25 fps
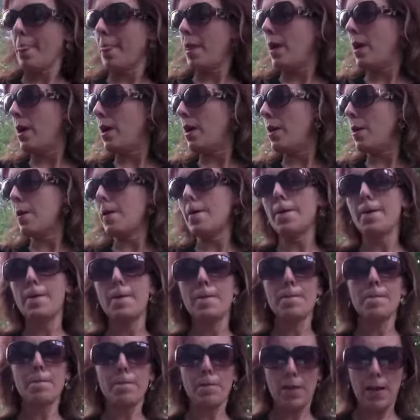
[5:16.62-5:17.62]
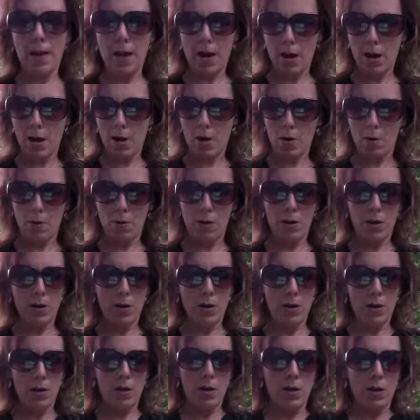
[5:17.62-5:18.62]
Now,
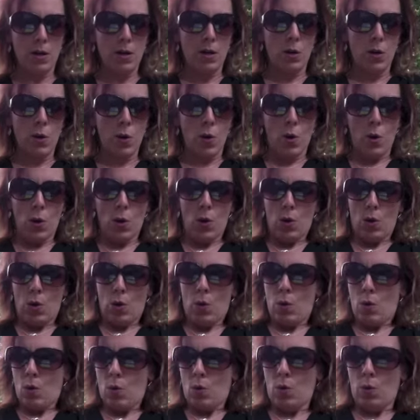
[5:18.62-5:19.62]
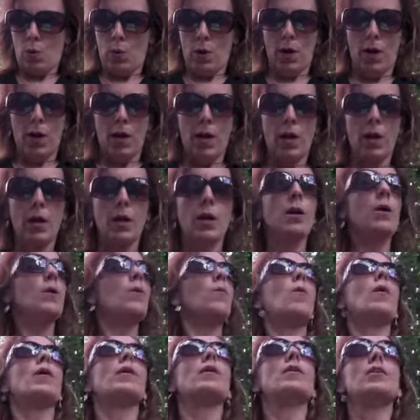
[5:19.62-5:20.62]
we
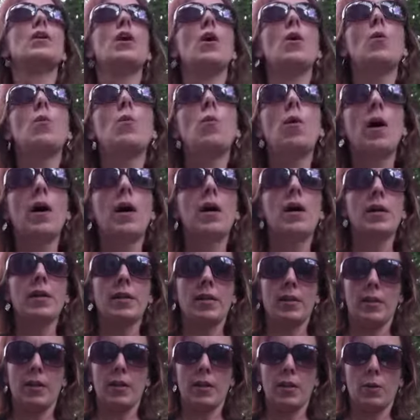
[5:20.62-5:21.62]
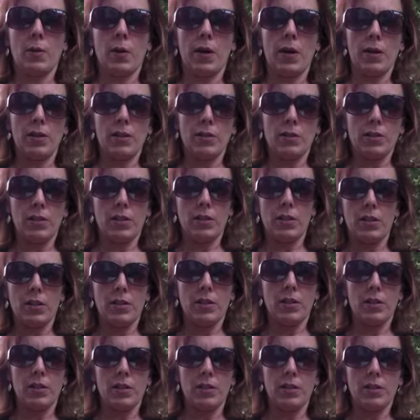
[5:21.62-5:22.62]
want to know what the
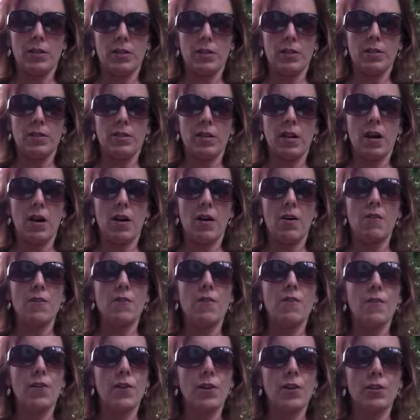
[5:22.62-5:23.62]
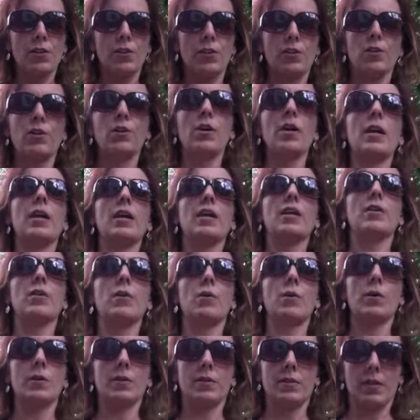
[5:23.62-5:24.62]
equations of vertical and
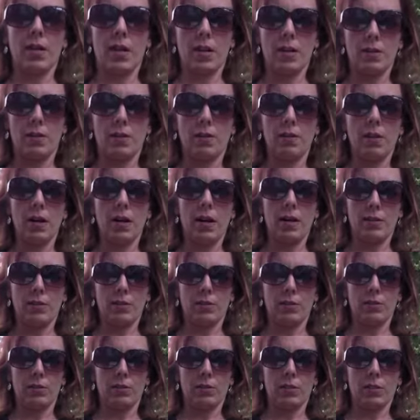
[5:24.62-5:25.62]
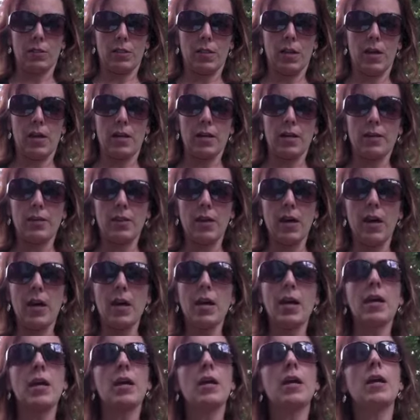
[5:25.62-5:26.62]
horizontal lines look like.
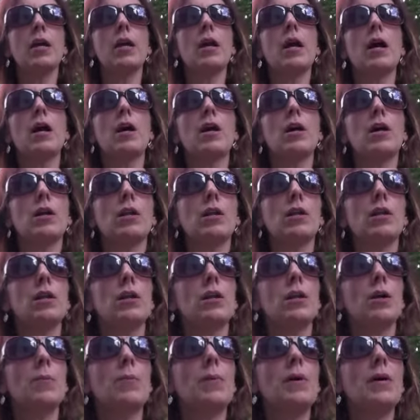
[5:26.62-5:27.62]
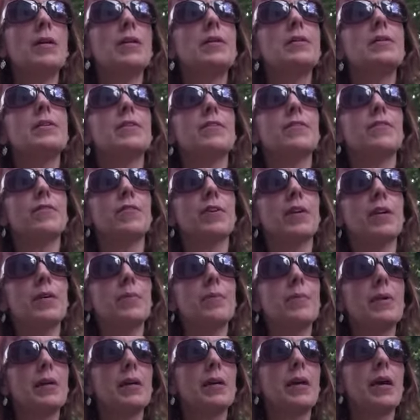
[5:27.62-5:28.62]
They are a little bit different
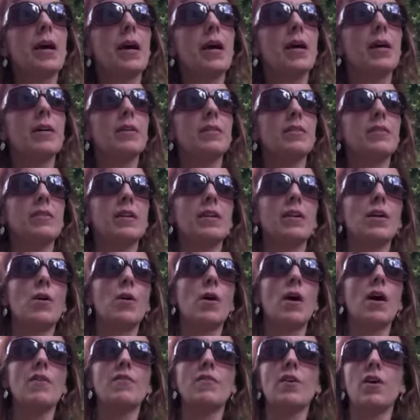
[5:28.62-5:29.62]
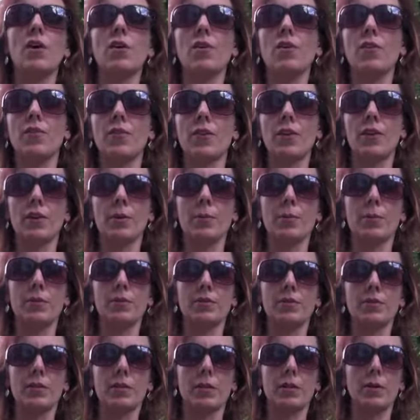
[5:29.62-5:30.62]
because they don't have all the
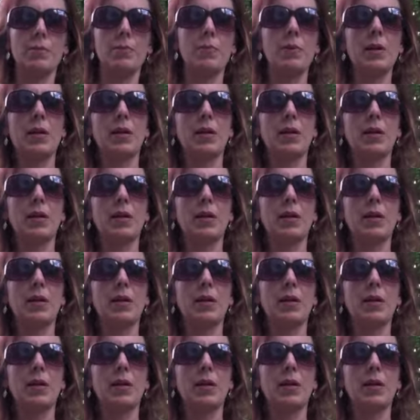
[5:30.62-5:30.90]
variables in them